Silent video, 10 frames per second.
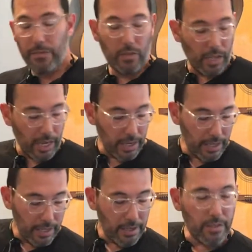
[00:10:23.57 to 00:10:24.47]
Okay,
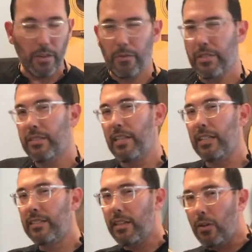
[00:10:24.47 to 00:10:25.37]
so it's just that
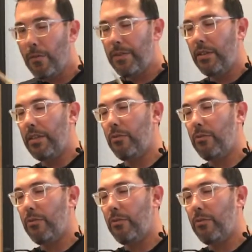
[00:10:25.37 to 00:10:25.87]
subtle feel that